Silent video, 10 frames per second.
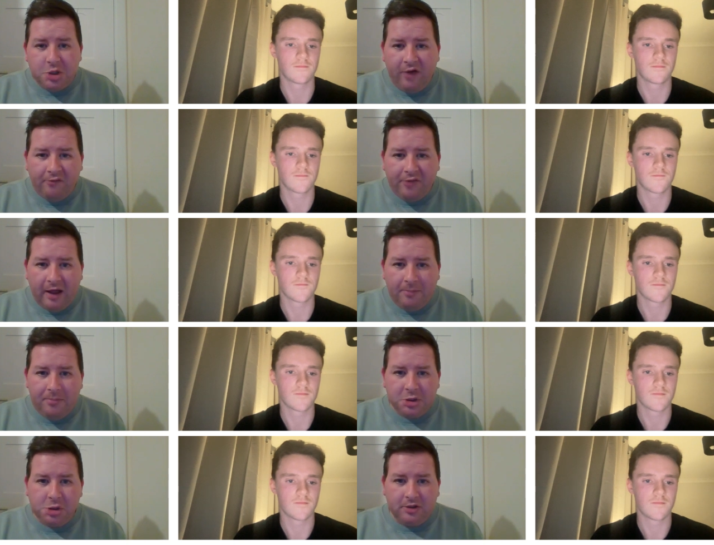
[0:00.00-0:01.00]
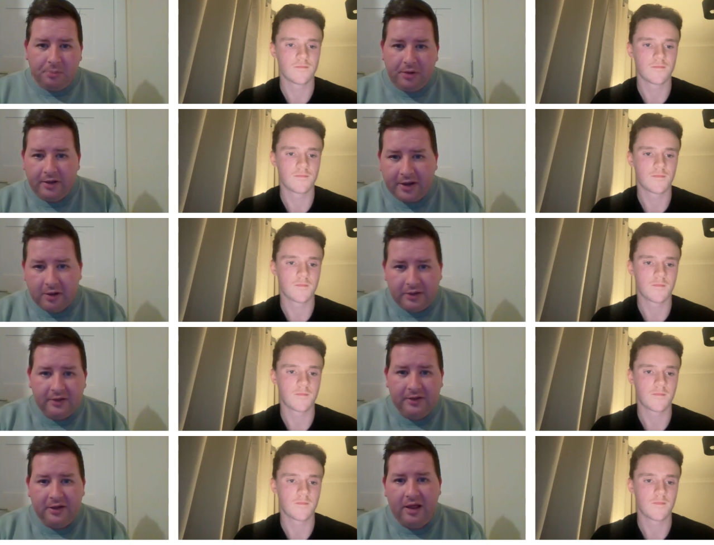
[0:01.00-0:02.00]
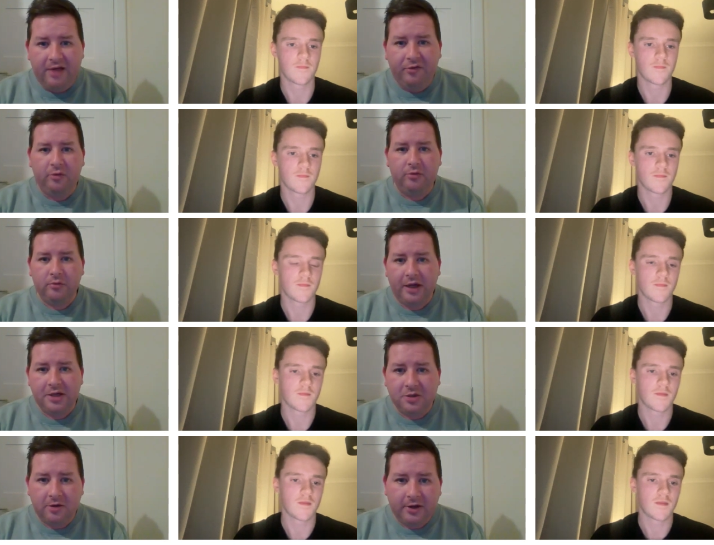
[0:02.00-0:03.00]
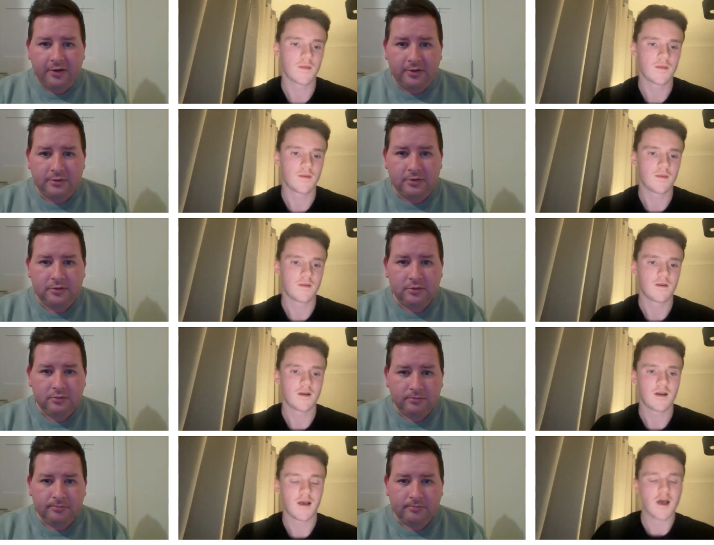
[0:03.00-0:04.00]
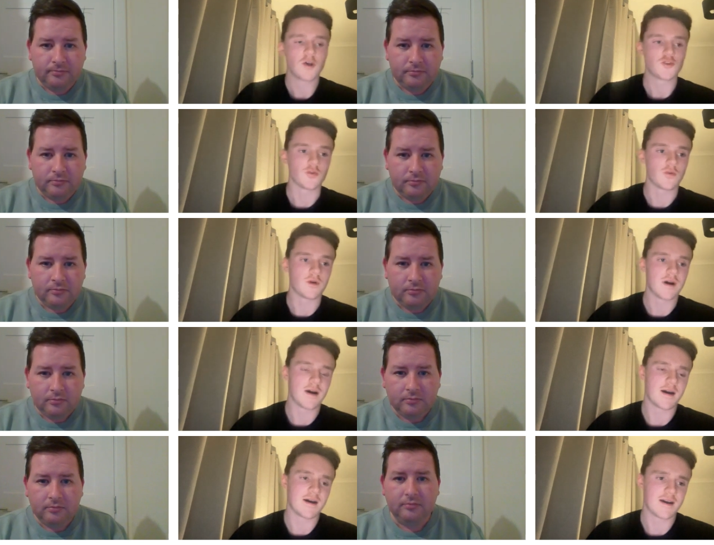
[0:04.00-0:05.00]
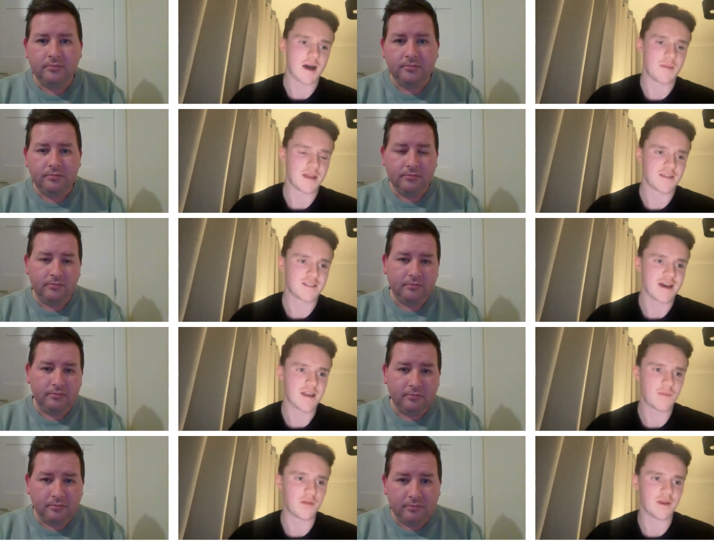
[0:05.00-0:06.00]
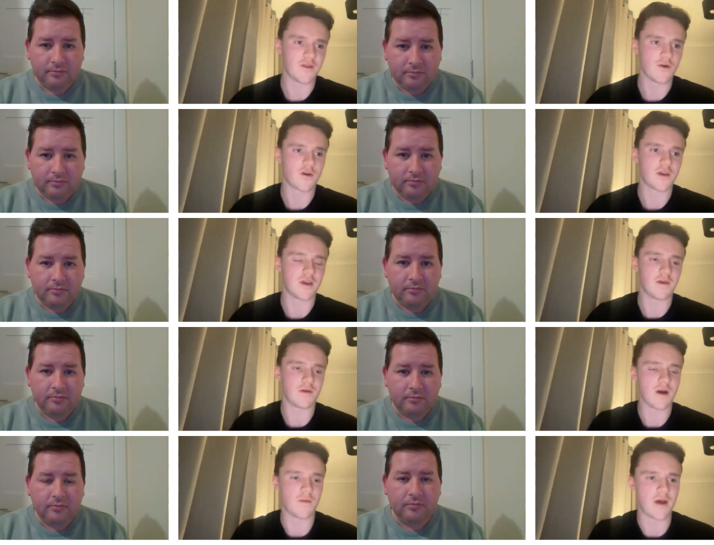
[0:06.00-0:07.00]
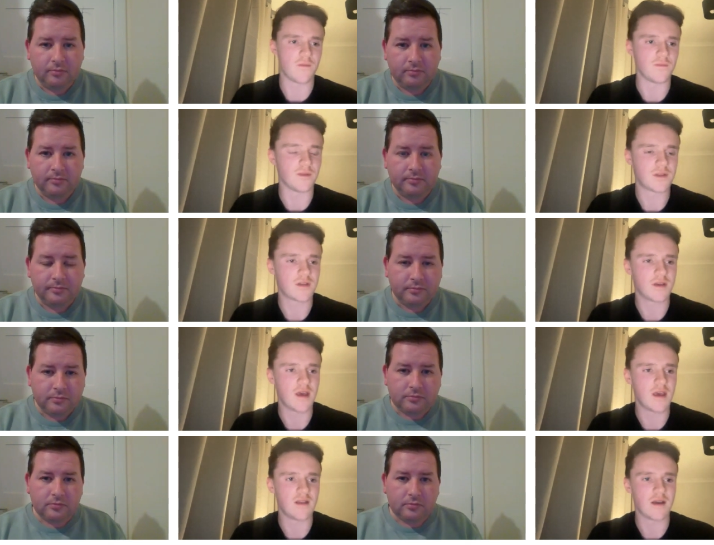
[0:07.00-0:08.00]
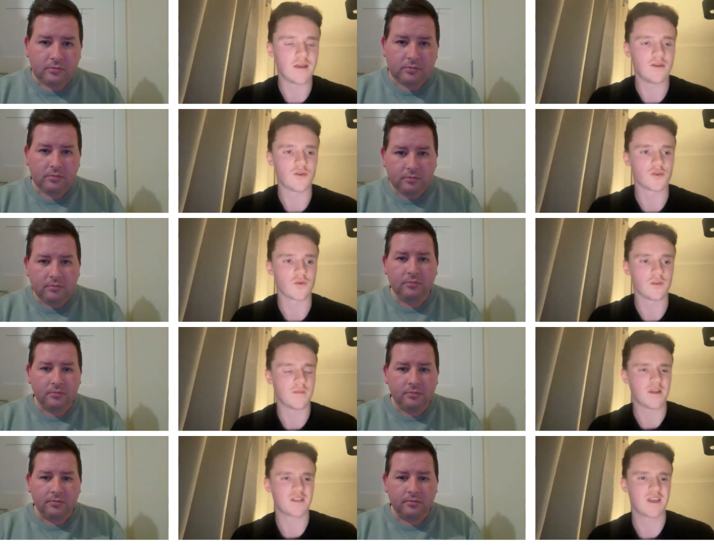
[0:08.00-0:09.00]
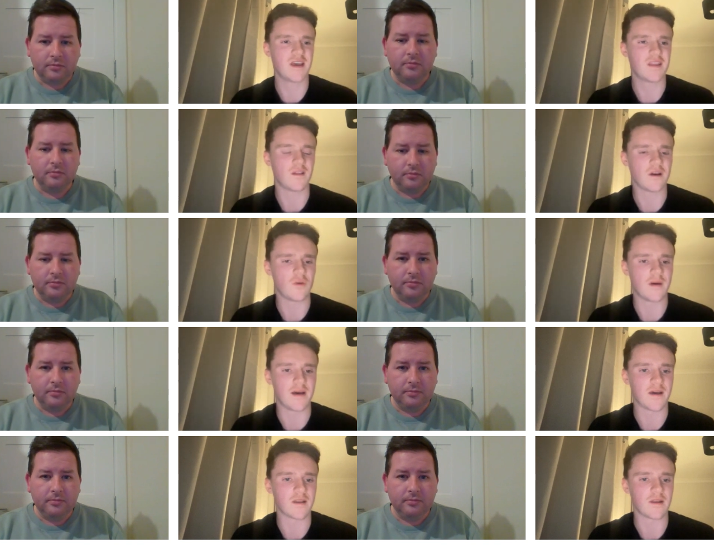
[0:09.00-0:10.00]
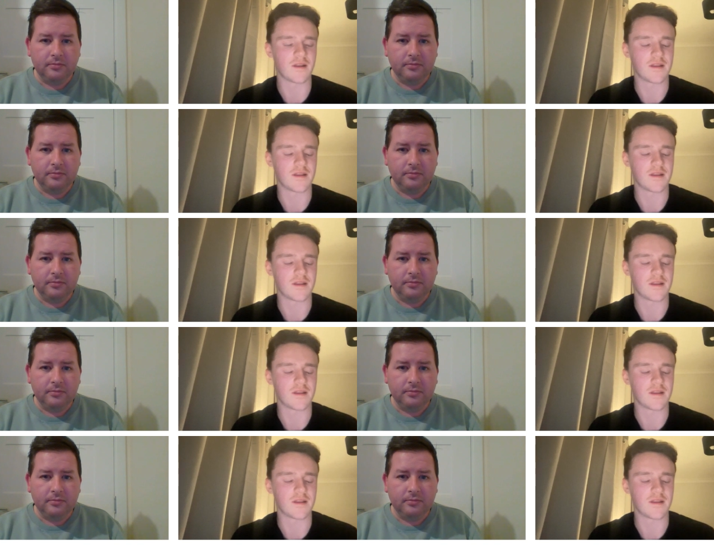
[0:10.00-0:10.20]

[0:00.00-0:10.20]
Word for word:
Speaker 1: did you have that ambition to play like elite league level ice hockey?
Speaker 2: So, I mean, I started playing hockey around eight, nine years old. I mean, I skated a little bit earlier